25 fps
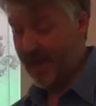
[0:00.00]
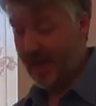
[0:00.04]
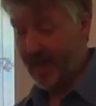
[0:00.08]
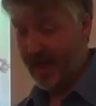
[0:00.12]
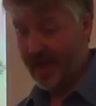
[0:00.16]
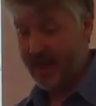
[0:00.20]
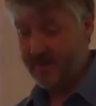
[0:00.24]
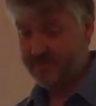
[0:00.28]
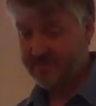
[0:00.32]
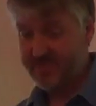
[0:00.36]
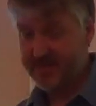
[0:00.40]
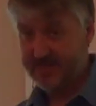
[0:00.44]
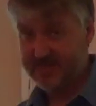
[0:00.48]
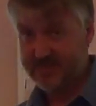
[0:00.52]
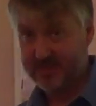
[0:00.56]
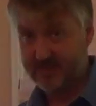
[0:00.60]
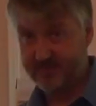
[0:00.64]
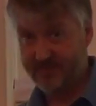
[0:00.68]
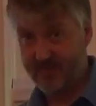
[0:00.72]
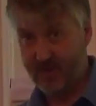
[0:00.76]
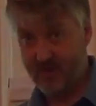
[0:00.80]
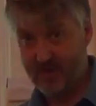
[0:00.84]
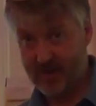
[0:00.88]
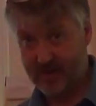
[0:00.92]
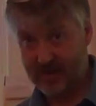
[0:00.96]
AMBIT is
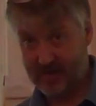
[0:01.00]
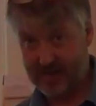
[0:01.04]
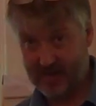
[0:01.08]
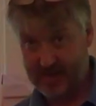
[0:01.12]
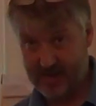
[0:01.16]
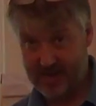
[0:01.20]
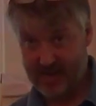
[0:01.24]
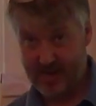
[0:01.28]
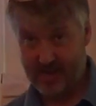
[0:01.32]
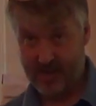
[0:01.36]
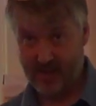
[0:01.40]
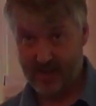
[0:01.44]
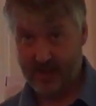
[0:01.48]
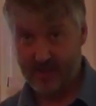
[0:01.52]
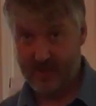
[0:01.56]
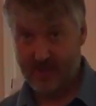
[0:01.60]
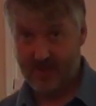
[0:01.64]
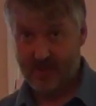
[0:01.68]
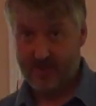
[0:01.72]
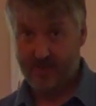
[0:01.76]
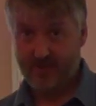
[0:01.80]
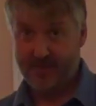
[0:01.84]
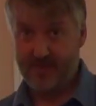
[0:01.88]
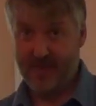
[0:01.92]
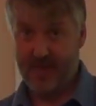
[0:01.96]
very clear
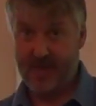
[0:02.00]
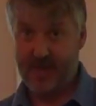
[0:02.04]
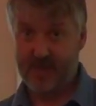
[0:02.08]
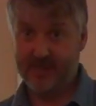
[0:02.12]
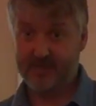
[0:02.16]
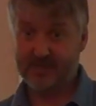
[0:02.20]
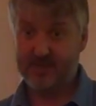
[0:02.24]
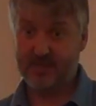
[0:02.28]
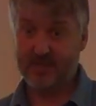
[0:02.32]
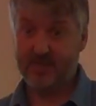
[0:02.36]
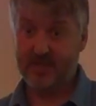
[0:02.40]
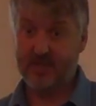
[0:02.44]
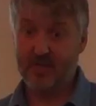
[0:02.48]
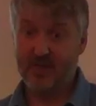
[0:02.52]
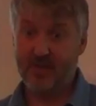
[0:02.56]
that